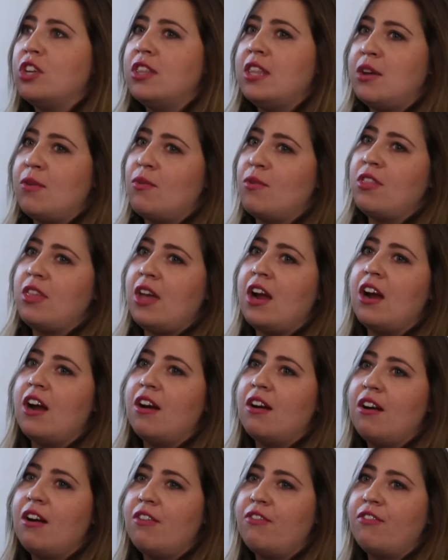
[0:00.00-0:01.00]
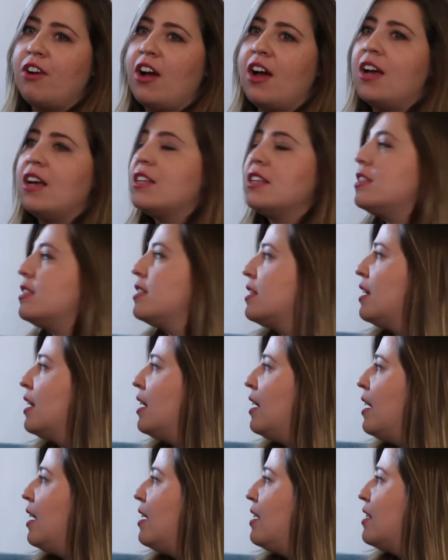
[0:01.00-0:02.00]
that they were there for us.
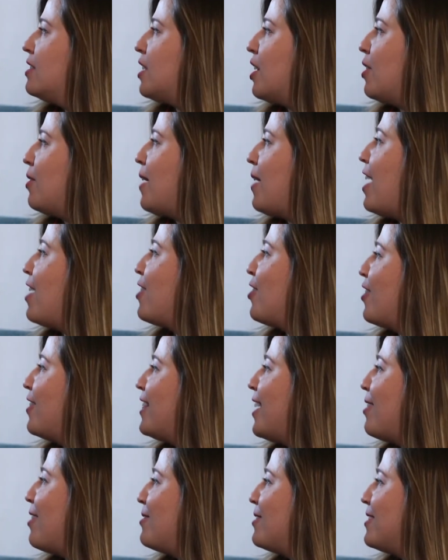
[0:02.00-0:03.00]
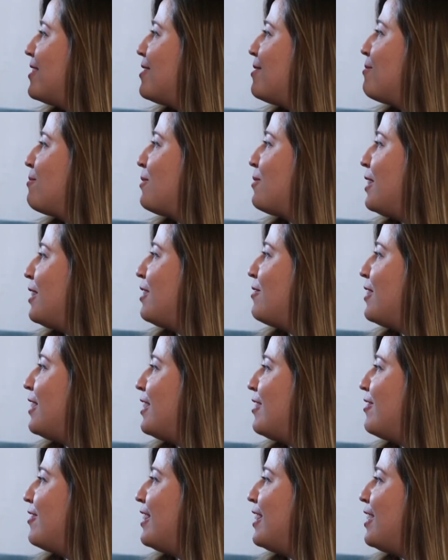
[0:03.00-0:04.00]
So I thought that was really,
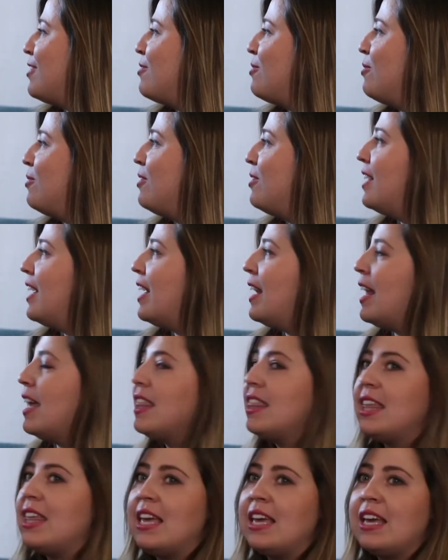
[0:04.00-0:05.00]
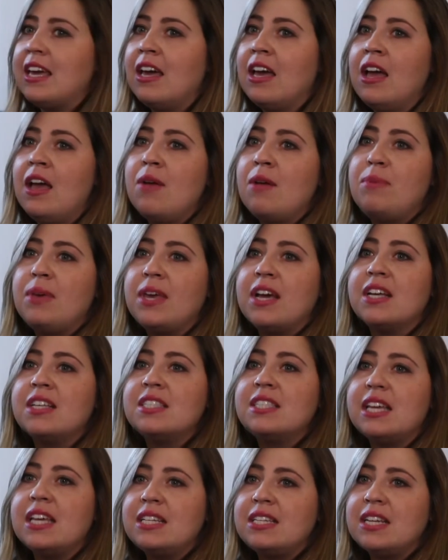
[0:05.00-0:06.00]
really, really cool. And I think
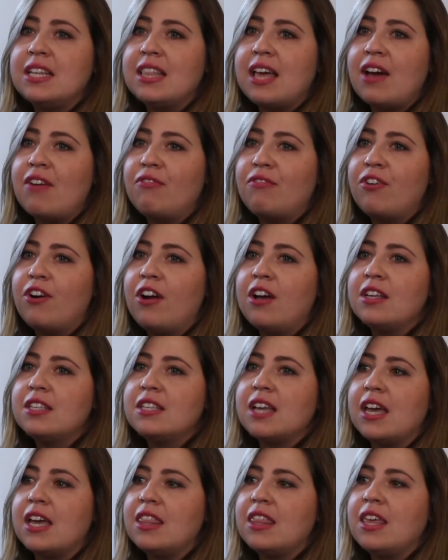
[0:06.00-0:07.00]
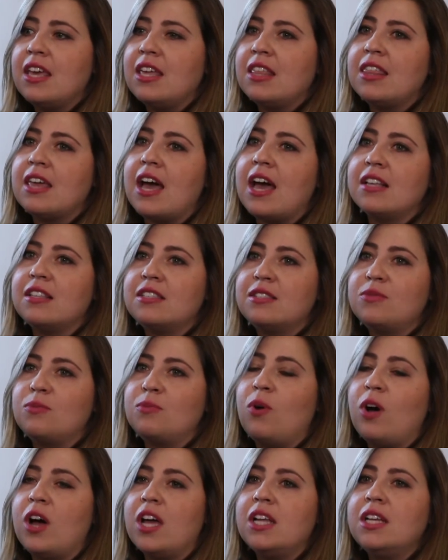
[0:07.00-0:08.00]
because they did that for us, I think
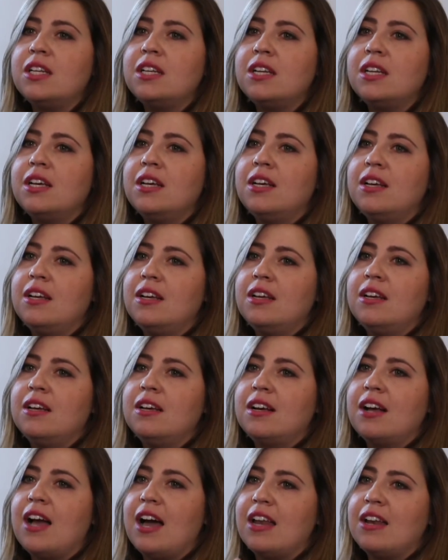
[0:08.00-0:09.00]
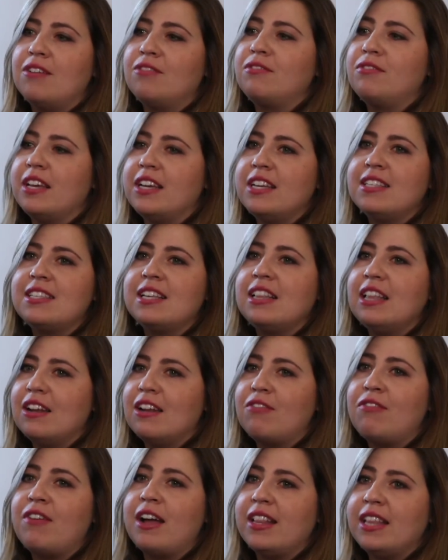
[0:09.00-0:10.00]
that's what kind of like
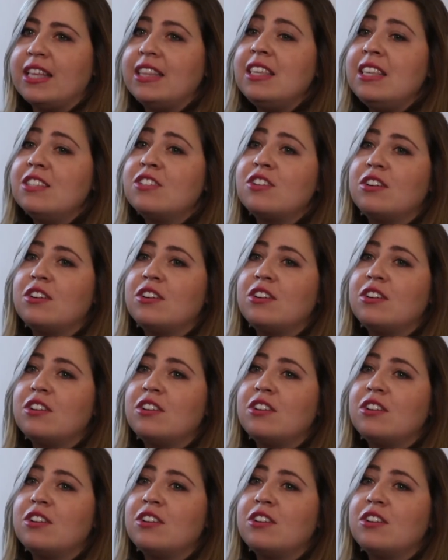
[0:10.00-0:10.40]
solidified, like